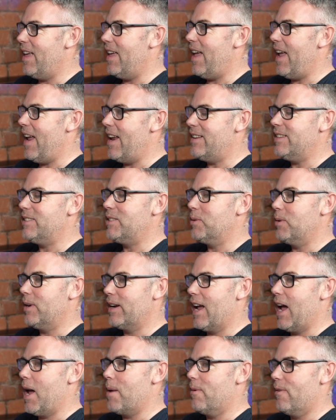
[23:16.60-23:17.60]
end to a
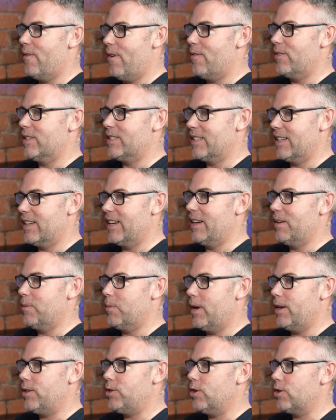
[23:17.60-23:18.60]
game I've ever seen,
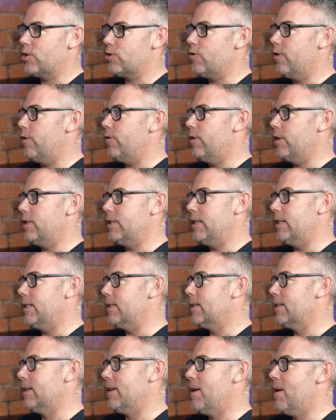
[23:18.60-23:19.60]
where Josh Griffiths
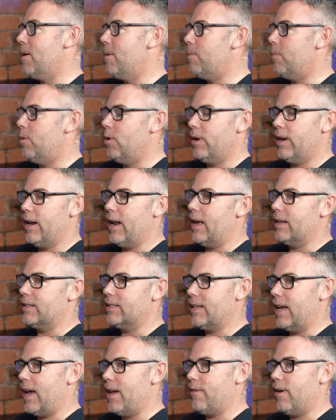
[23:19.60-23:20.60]
is pulling out
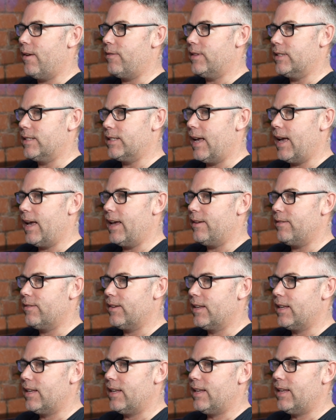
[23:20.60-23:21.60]
save after save.
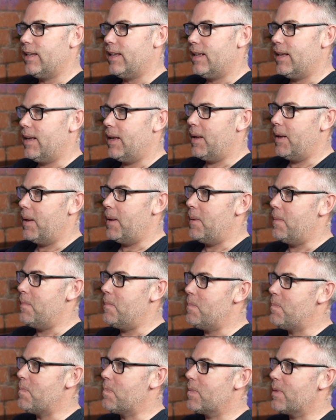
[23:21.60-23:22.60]

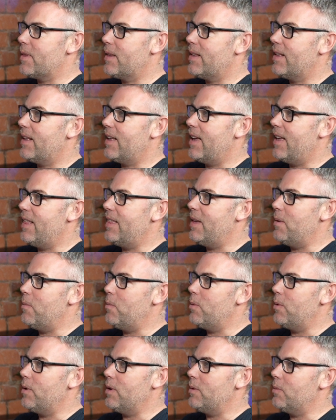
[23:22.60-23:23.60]
And then
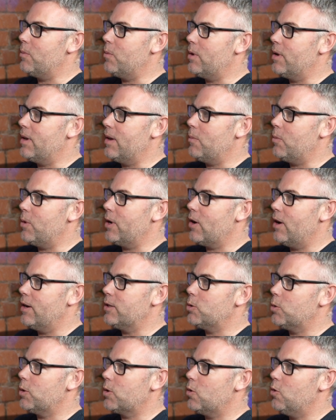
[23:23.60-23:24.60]
we got
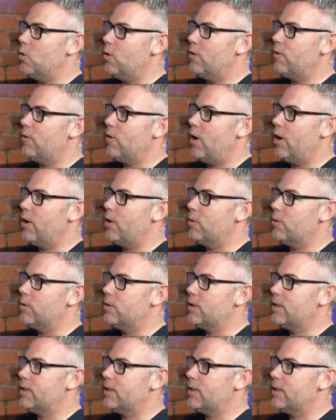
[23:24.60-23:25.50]
into a quarter final.